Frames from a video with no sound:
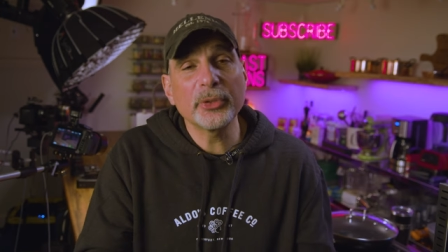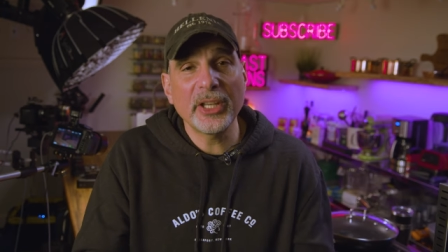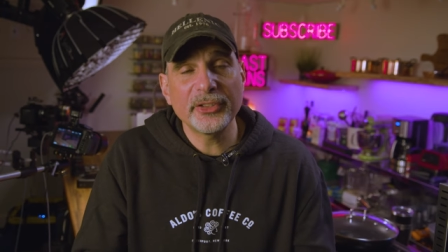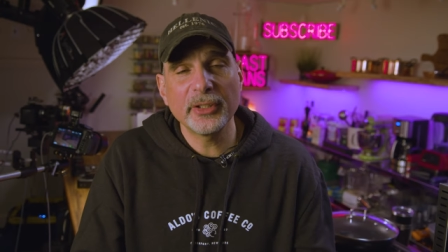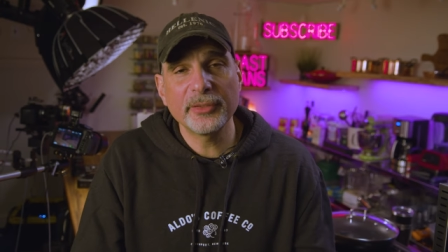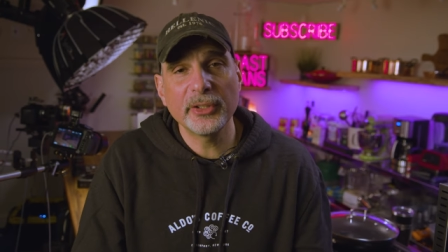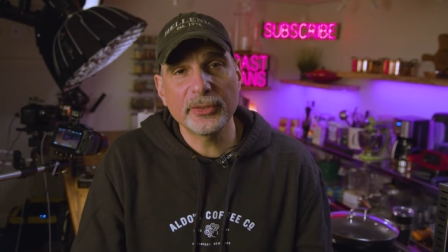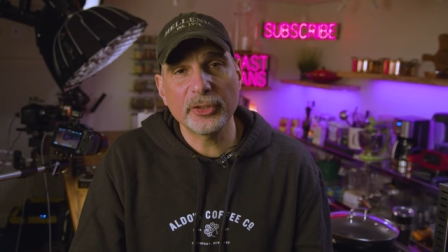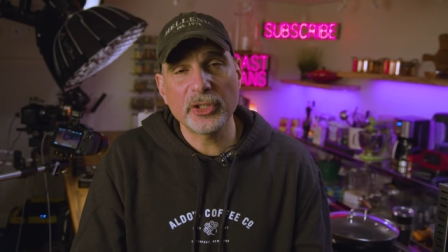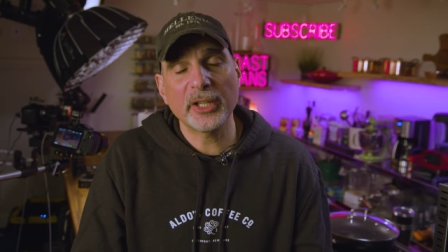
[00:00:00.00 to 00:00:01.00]
was nice enough to
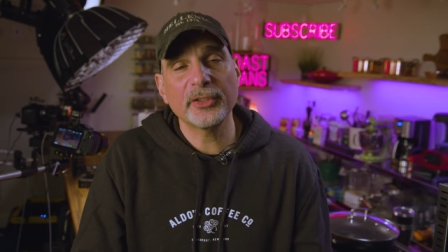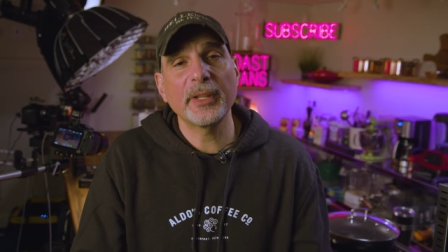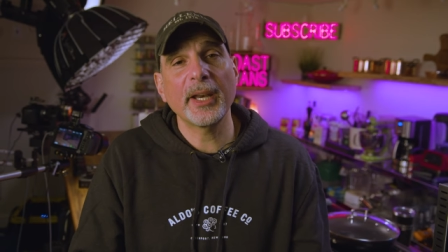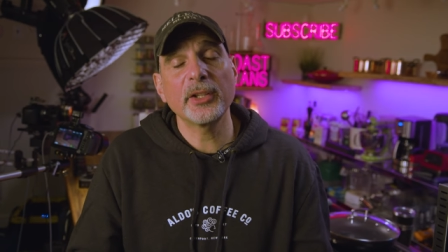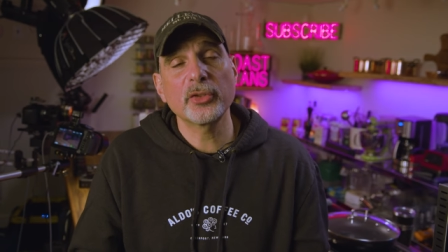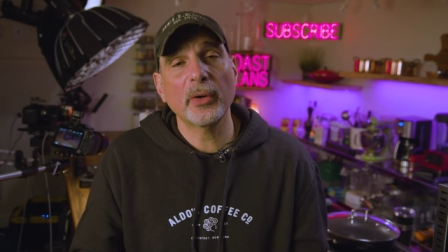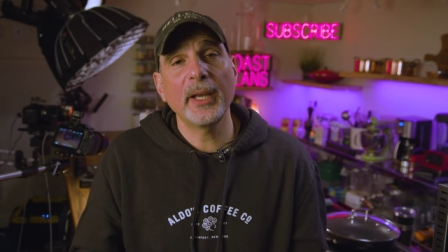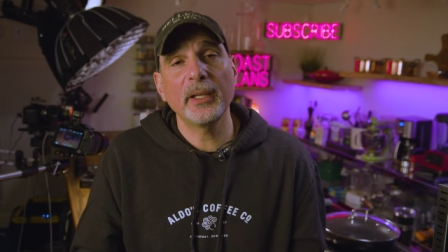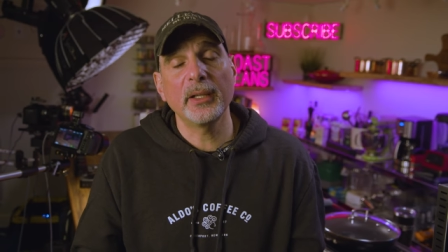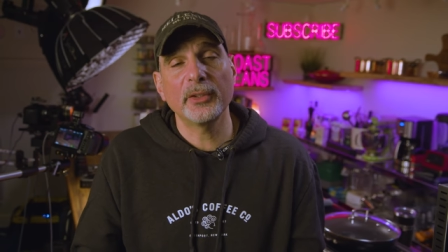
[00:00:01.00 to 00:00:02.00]
suggest that I
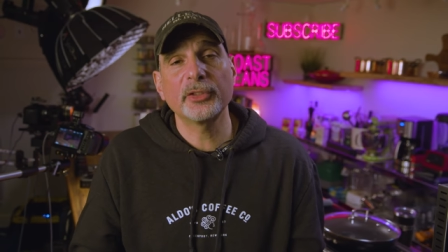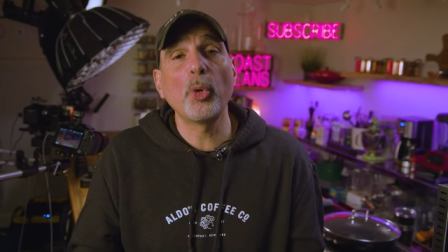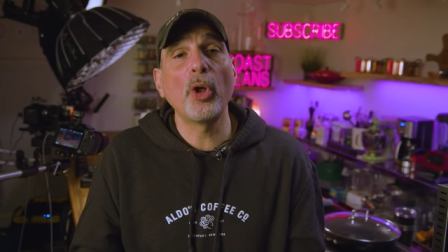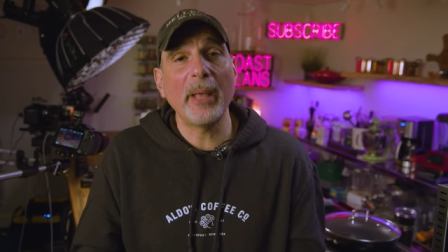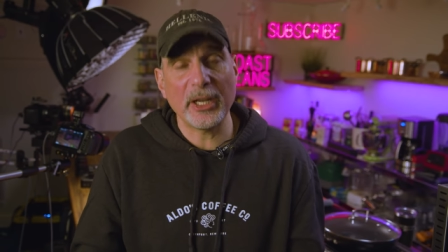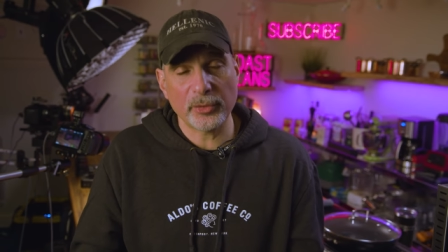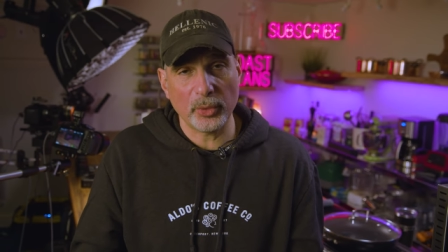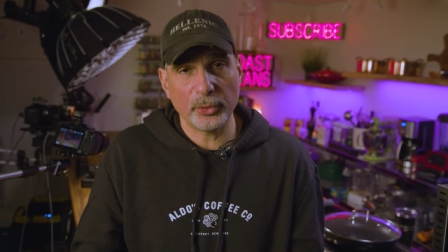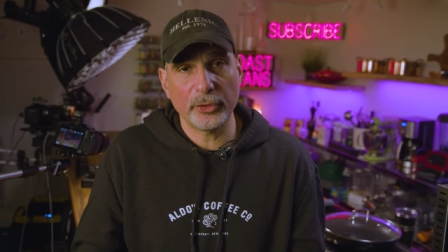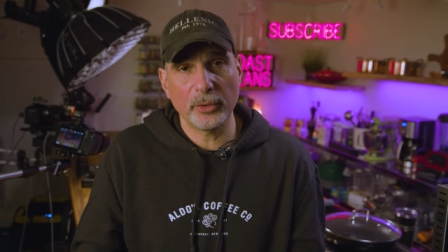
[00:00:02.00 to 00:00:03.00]
try a small batch
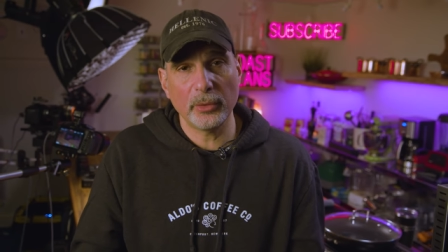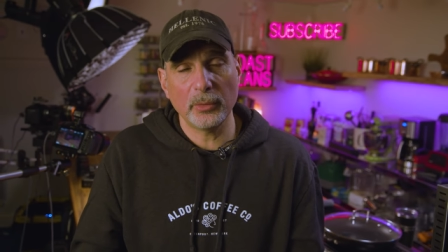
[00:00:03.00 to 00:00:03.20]
roaster